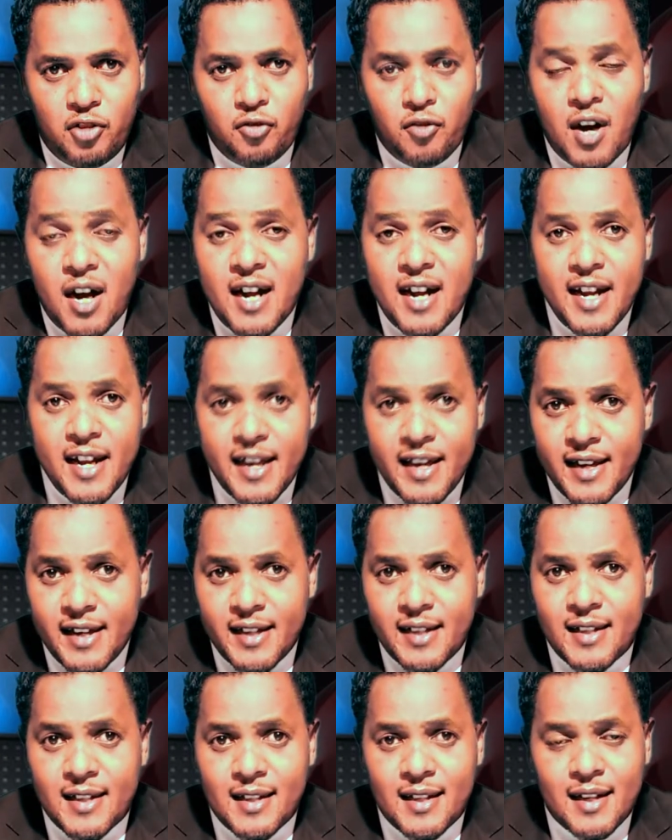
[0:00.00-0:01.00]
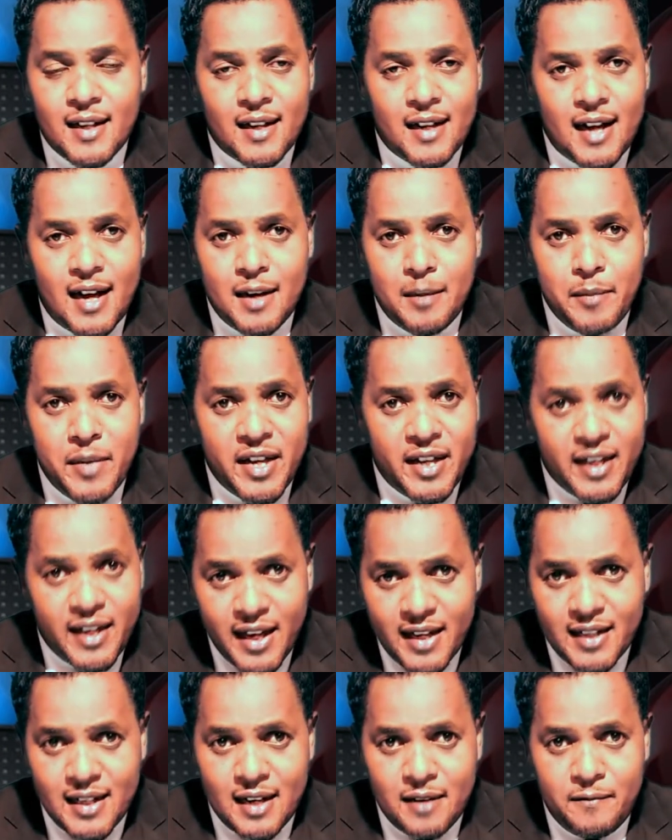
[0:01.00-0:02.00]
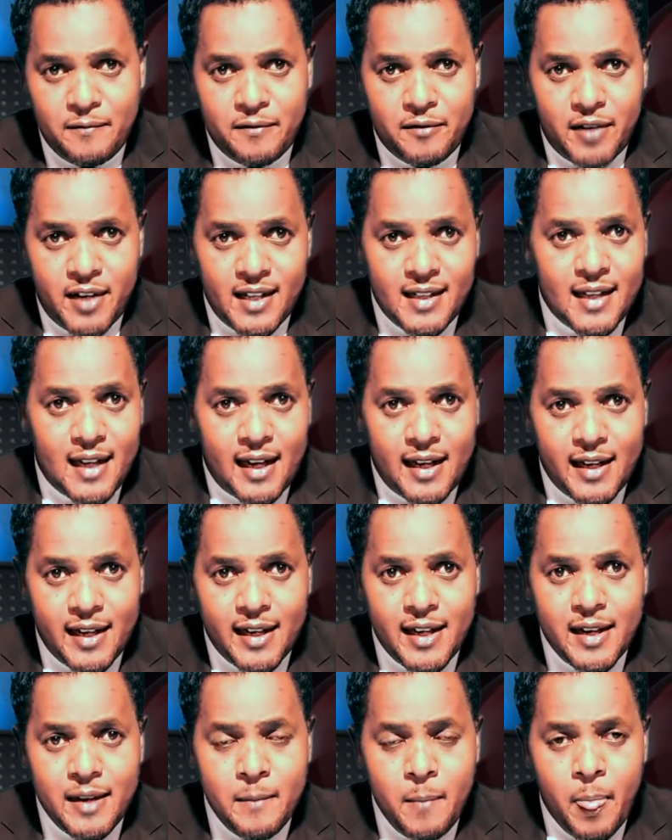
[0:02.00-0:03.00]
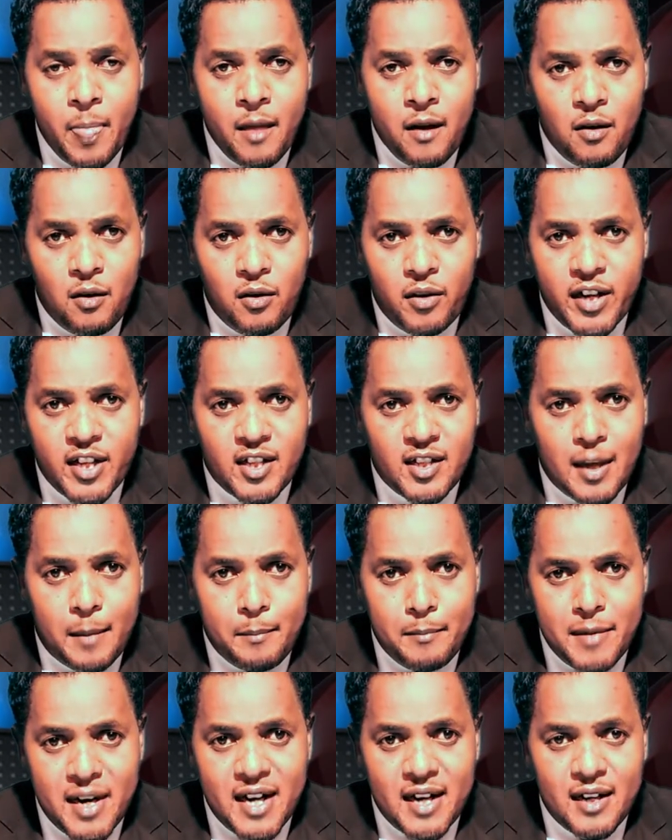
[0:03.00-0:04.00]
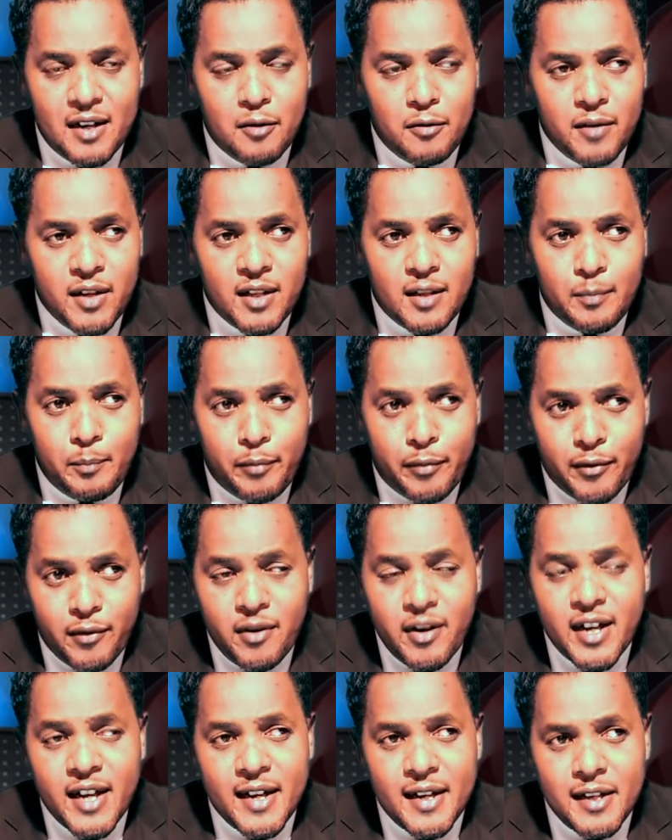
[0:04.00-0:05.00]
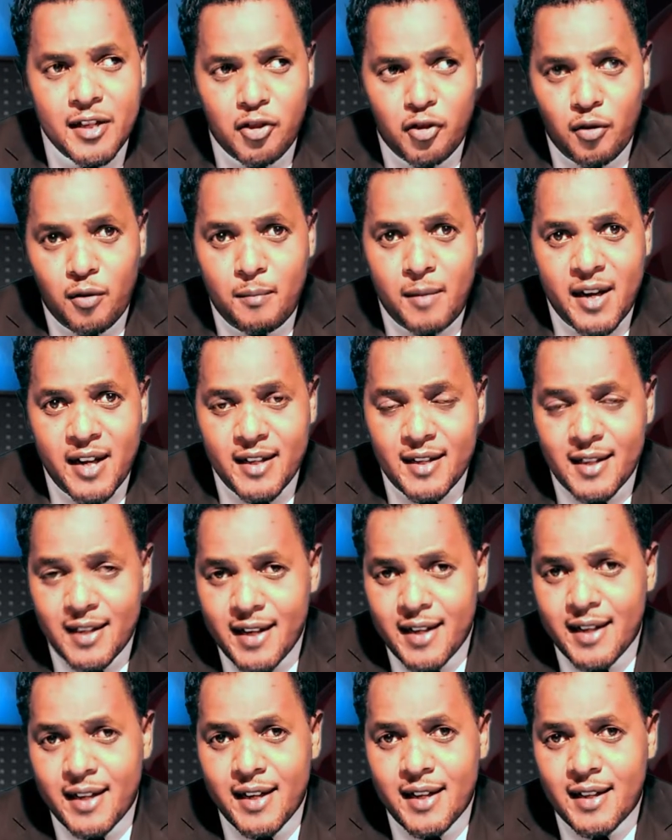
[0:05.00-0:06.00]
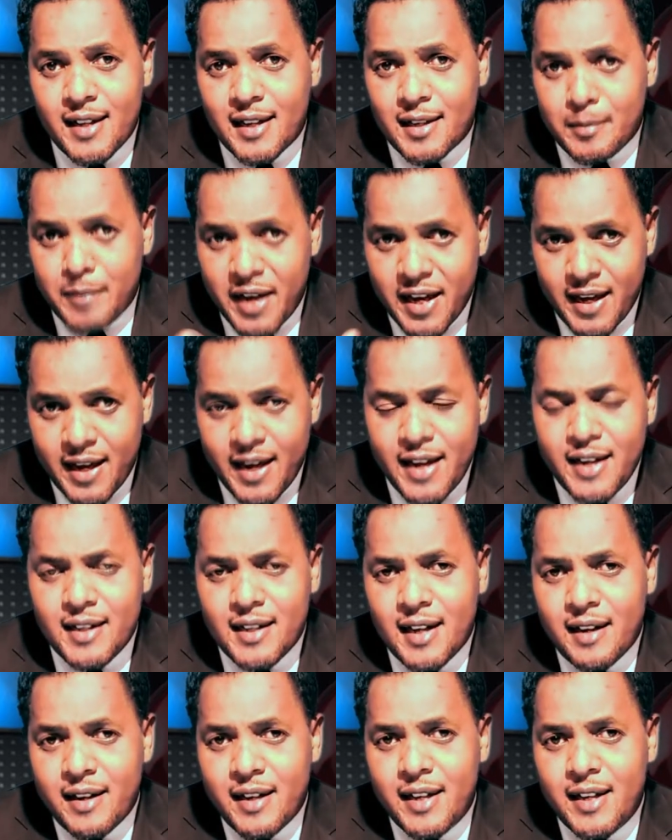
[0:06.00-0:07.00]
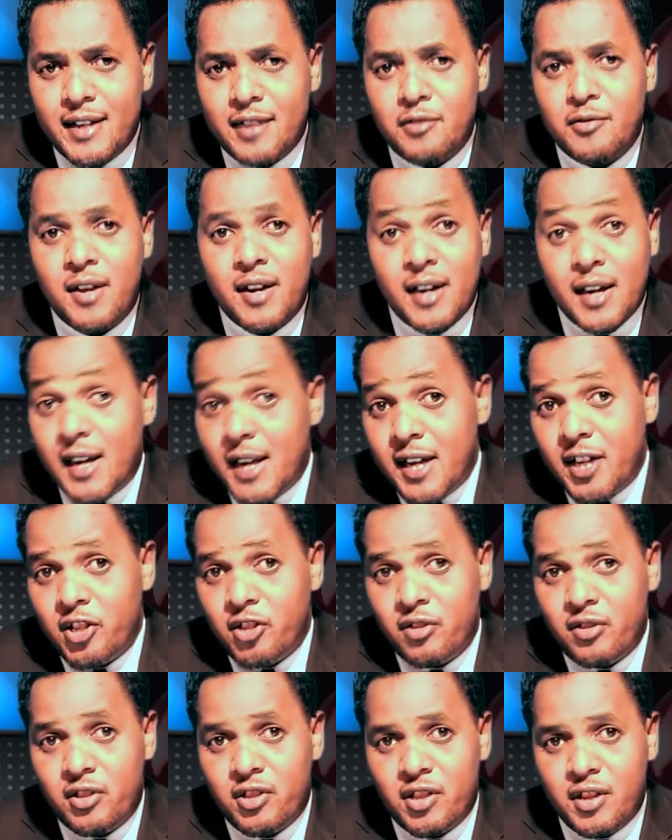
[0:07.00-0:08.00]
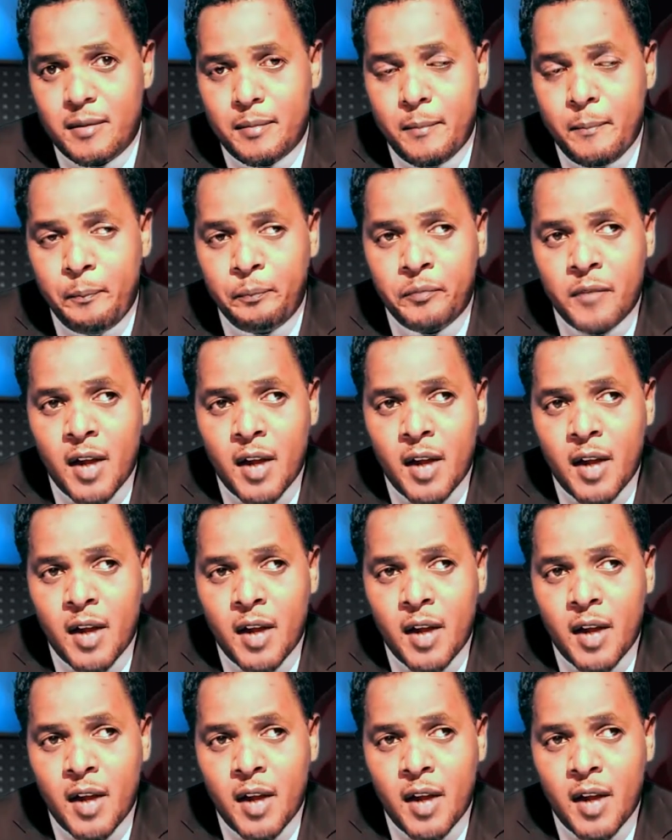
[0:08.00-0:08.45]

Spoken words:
your needs can be catered for as a lady or as a man who is broken, jobless, thinking that by entering into a relationship,